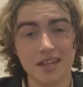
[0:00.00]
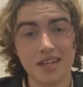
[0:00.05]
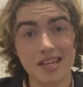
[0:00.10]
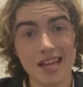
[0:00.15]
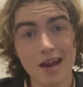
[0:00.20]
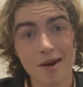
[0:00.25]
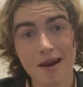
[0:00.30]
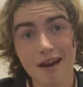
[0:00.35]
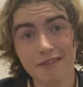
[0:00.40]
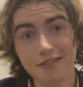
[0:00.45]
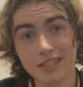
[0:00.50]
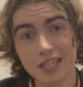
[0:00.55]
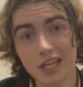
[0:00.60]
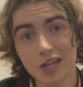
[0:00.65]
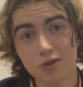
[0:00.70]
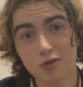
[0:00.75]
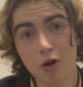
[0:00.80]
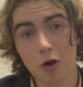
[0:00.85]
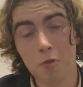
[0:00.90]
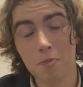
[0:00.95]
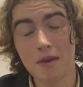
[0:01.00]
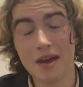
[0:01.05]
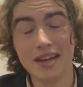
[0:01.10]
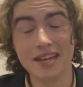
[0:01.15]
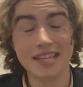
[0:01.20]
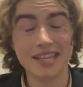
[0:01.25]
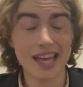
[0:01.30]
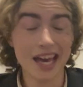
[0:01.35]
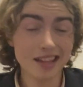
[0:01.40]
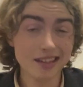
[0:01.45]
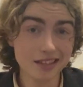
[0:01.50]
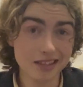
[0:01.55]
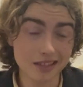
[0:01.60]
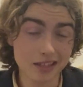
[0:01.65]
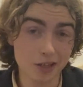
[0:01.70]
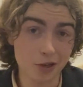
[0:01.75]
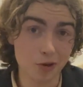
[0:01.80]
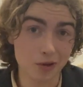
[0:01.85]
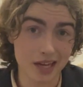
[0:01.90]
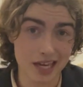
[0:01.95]
Now, I've seen grown men yell at
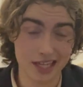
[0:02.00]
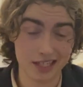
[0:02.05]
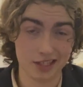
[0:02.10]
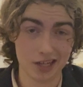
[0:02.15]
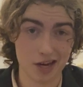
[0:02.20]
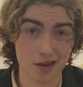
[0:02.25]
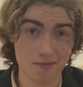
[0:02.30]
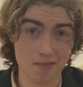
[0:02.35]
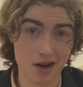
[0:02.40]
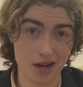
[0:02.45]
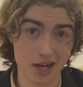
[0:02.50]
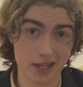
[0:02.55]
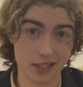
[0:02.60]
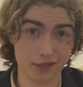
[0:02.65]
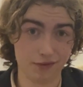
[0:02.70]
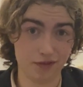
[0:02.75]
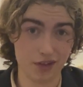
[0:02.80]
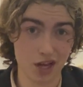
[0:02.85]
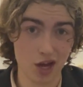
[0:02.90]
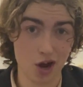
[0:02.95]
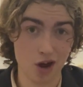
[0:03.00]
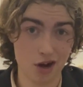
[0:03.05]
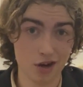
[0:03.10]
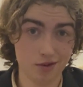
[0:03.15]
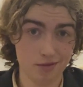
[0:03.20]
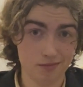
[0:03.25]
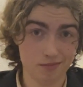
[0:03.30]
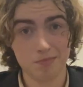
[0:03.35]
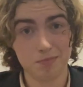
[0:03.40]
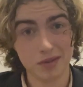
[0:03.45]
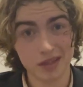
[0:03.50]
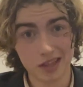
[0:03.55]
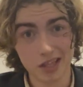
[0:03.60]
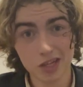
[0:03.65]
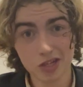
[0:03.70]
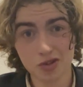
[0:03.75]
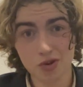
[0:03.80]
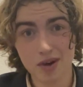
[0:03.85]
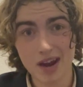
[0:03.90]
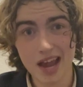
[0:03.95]
little kids on Among Us VR, but this short